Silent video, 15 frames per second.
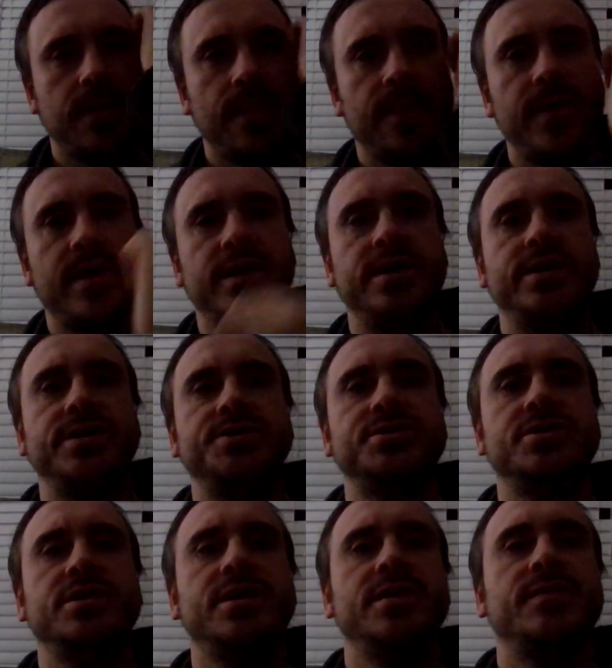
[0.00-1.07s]
that
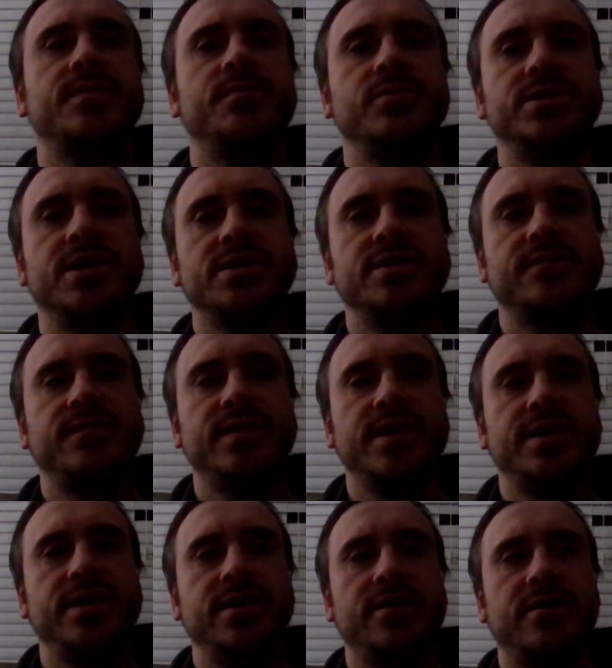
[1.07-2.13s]
initially the protective
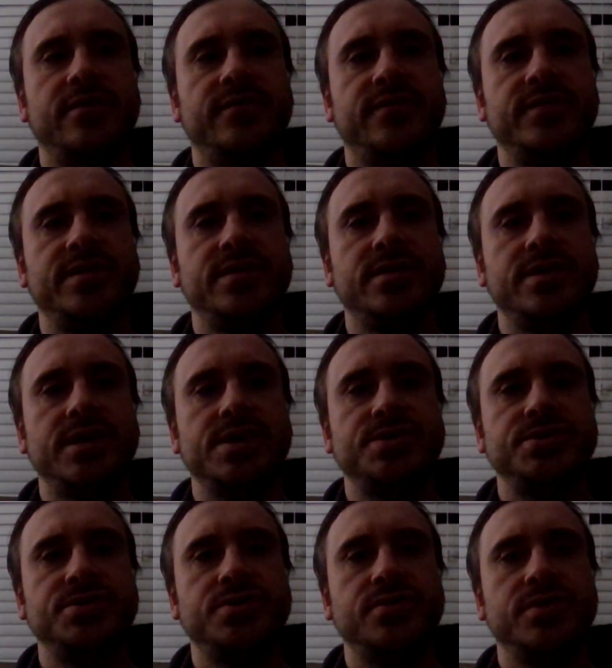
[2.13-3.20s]
deity of
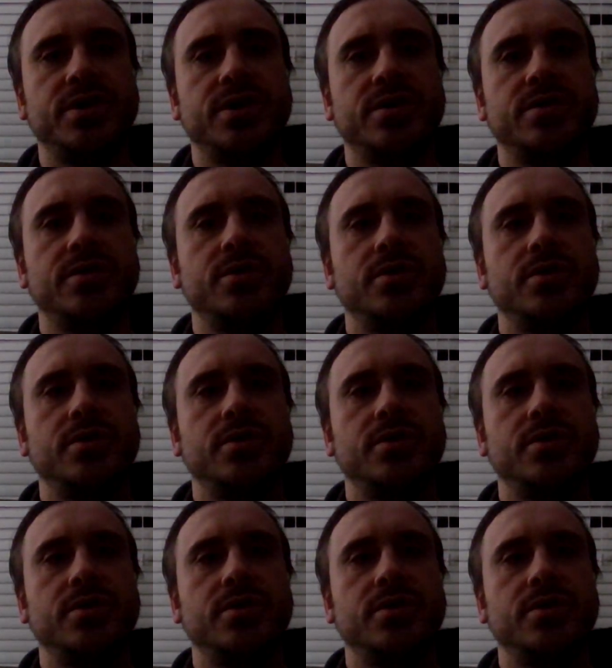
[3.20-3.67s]
Eshnuna